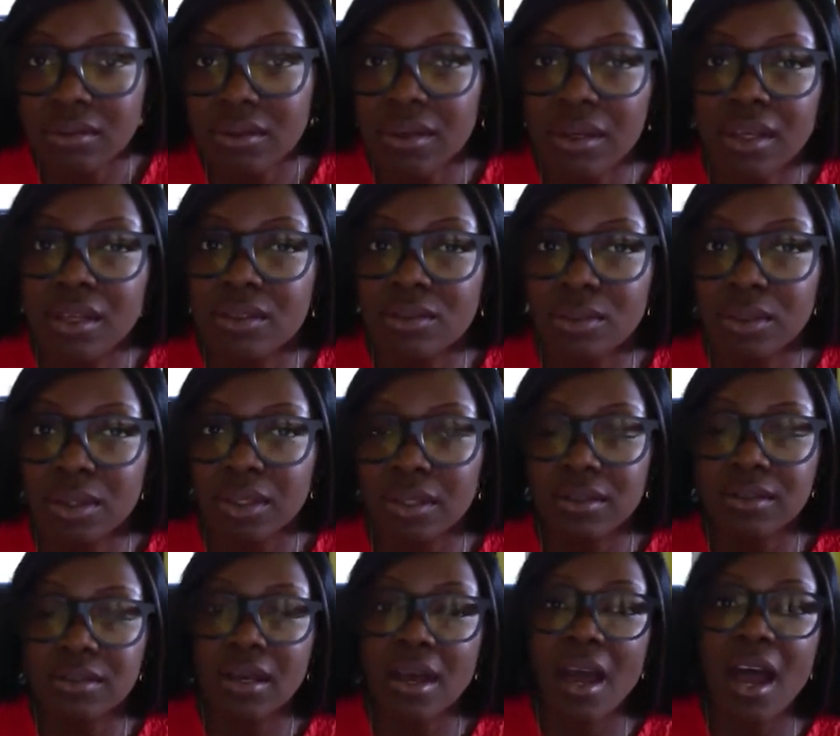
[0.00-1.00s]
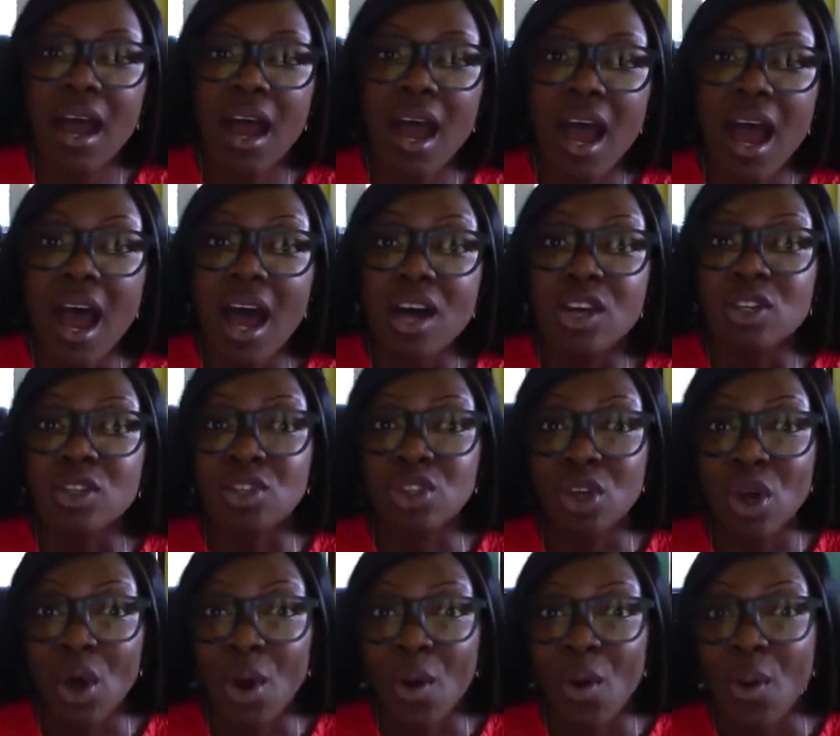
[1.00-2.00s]
it is what it is.
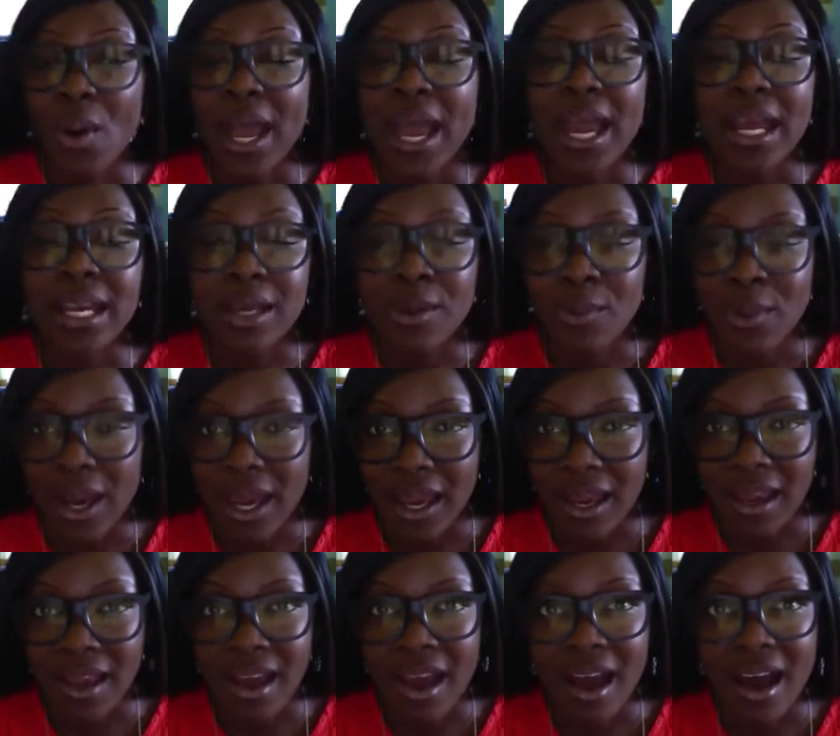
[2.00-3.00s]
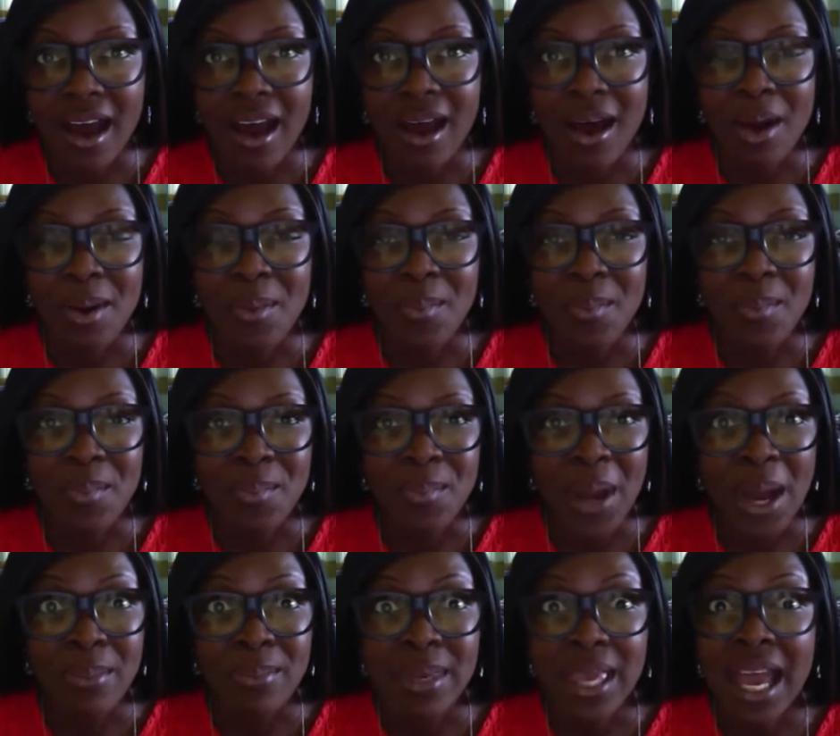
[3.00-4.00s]
So anyway, I'm
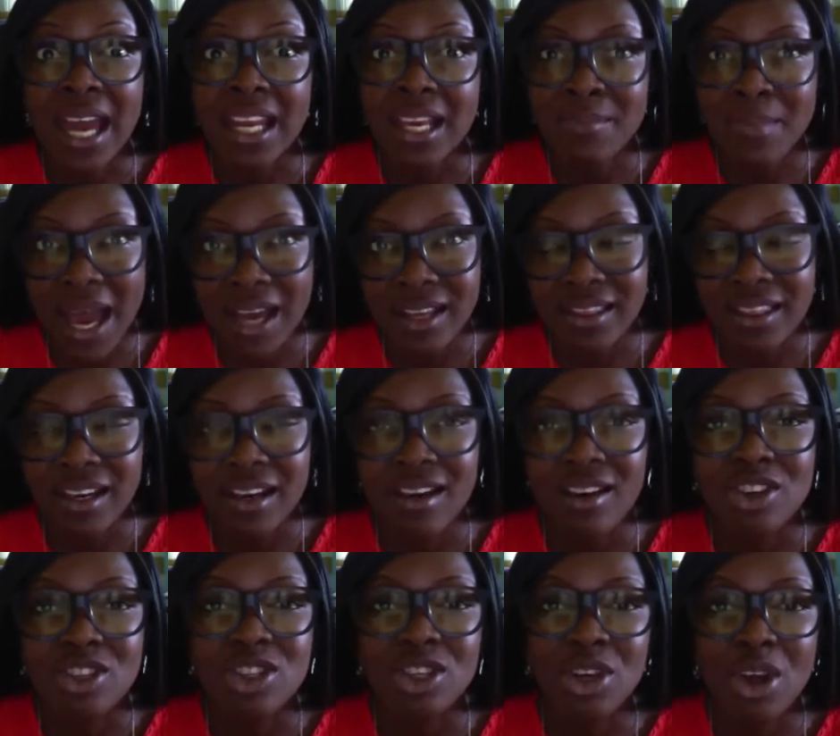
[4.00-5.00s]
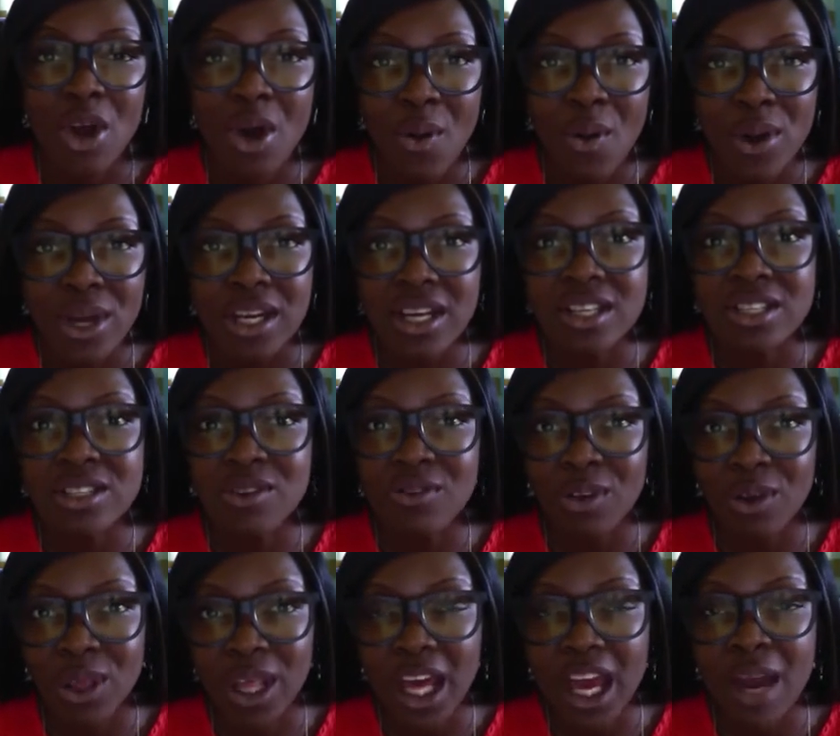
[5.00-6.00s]
heading back there to go and
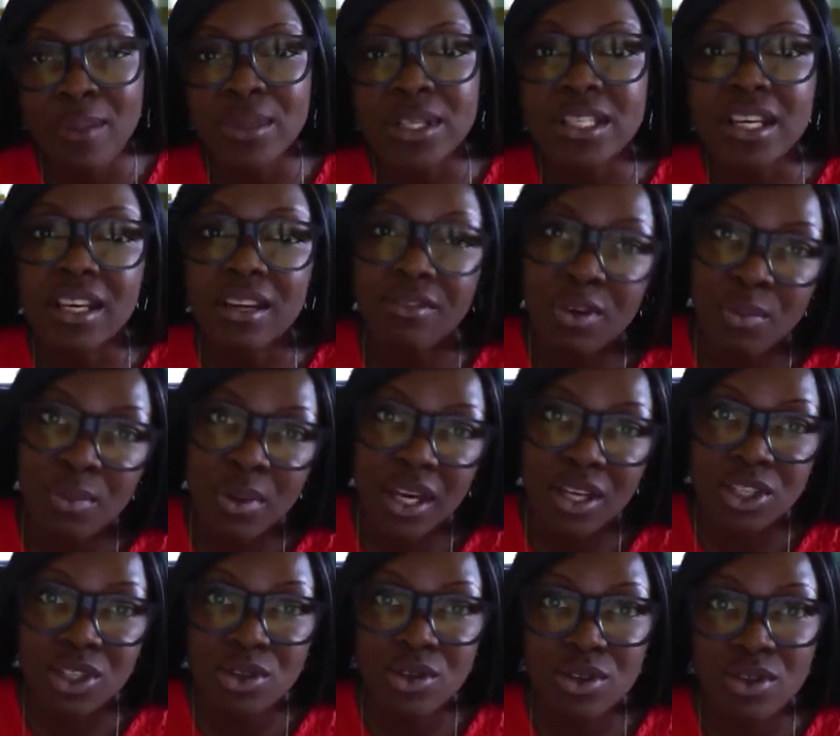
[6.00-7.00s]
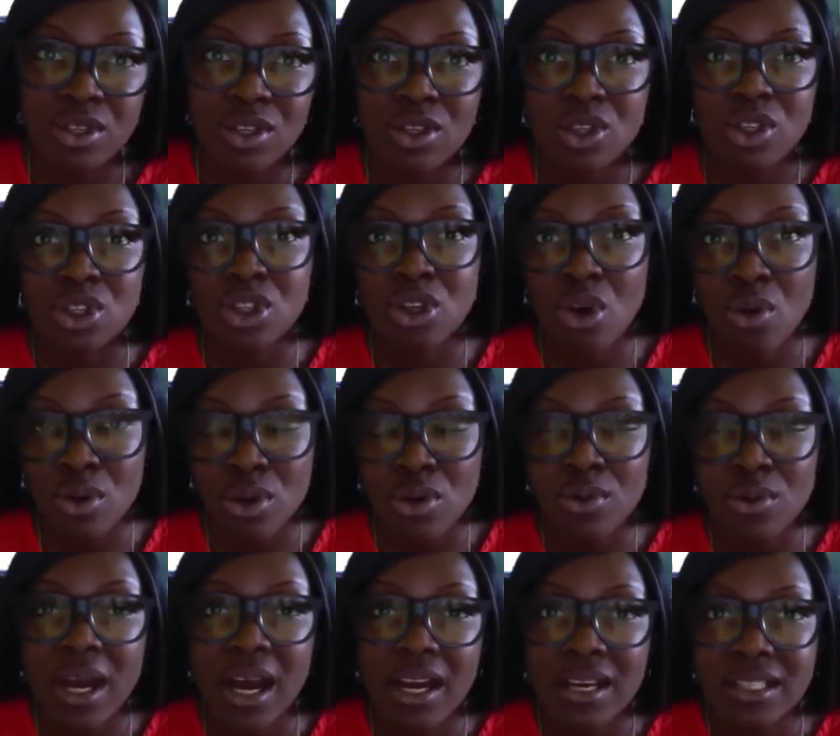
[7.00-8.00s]
interview them and take a few pictures and show you
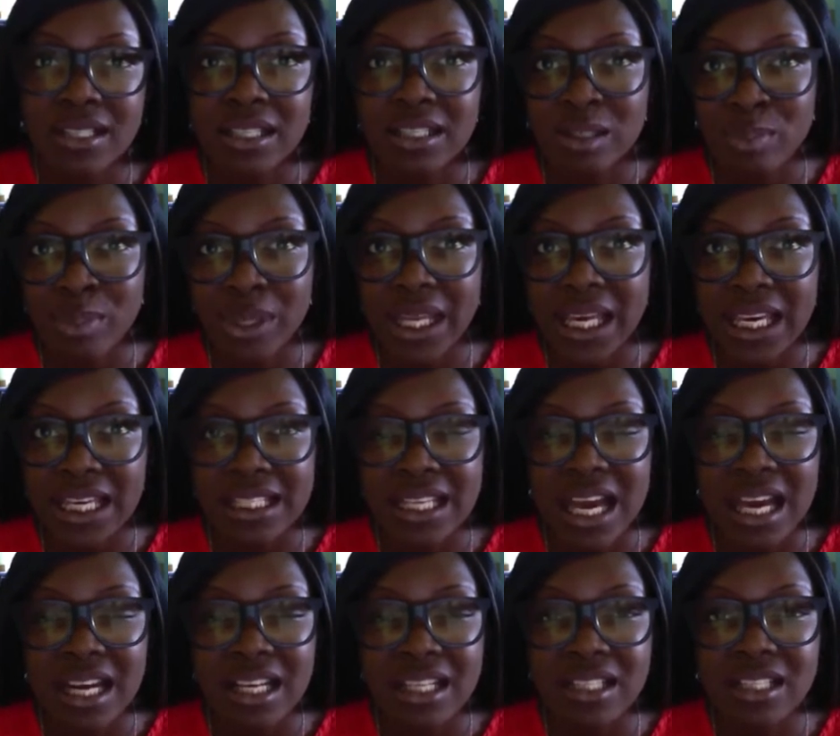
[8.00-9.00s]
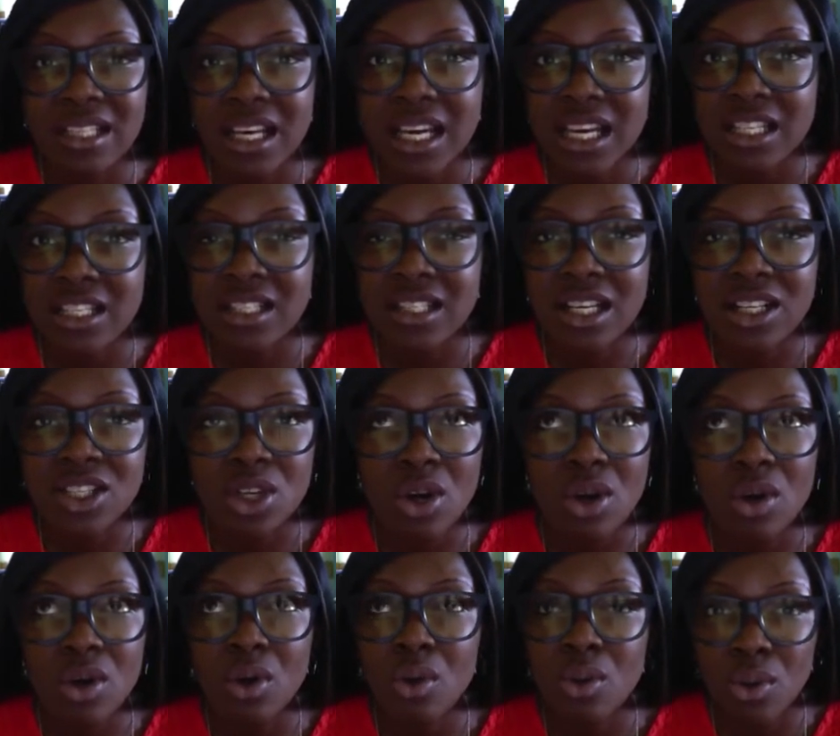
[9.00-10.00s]
guys this place. And it's such
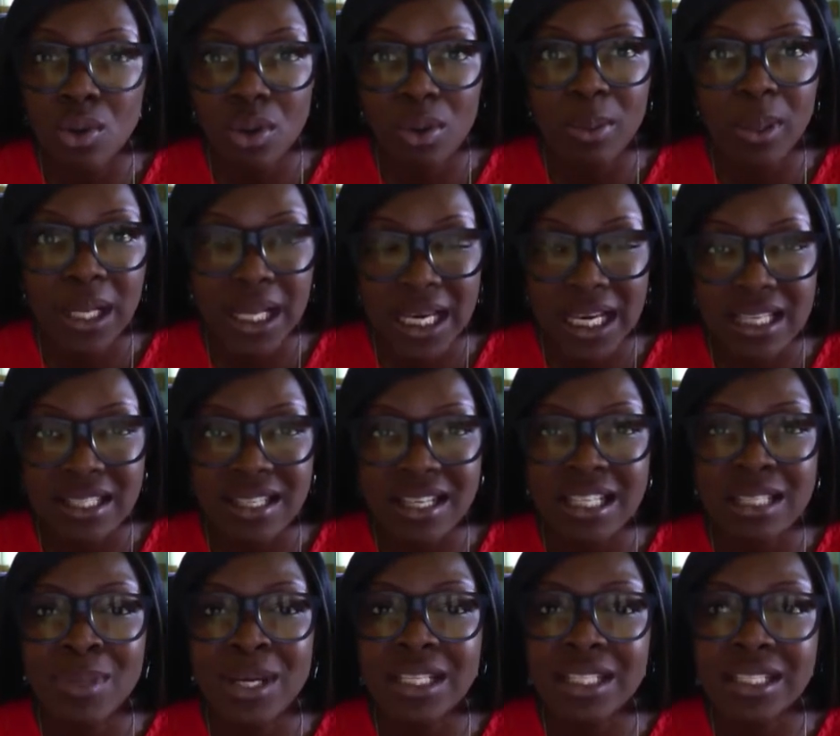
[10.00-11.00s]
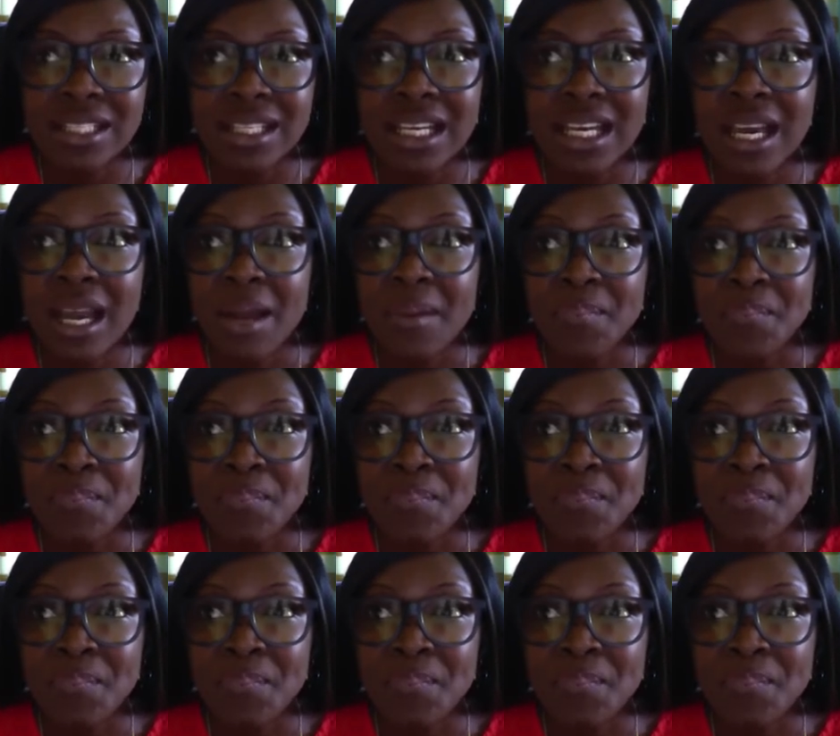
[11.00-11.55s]
a cool place, especially,